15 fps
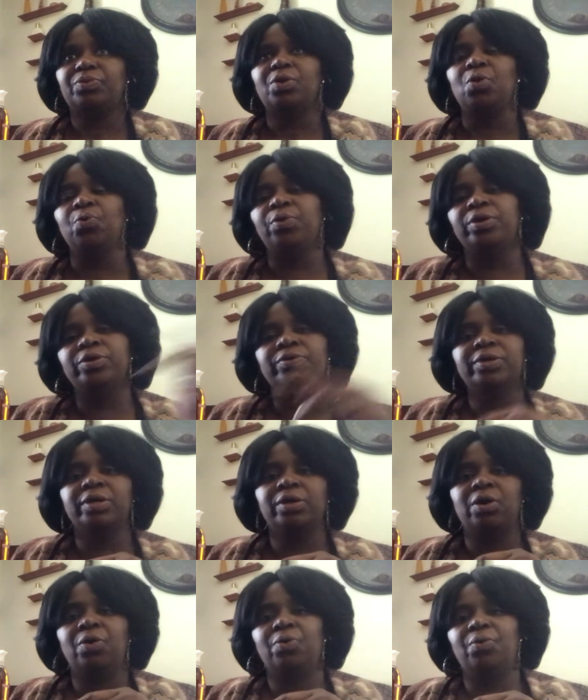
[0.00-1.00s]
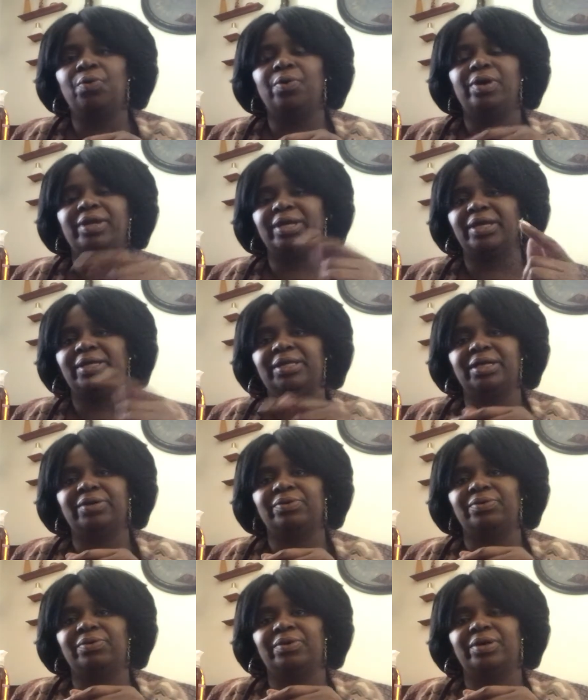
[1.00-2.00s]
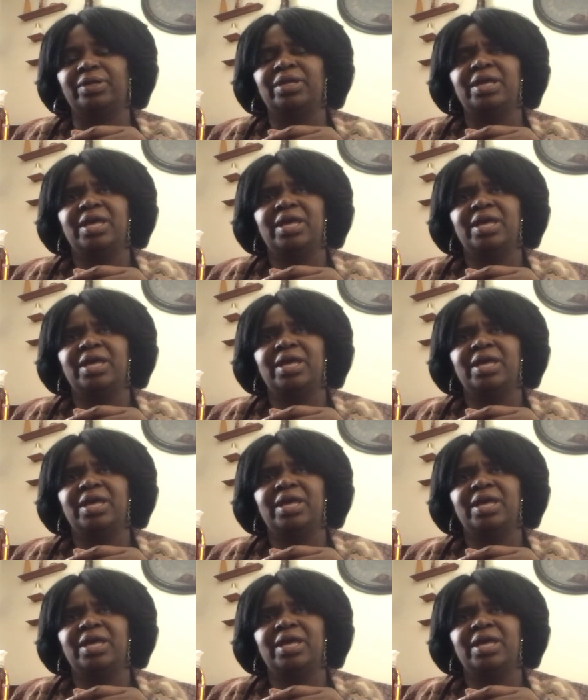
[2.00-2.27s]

where you can go on and click on,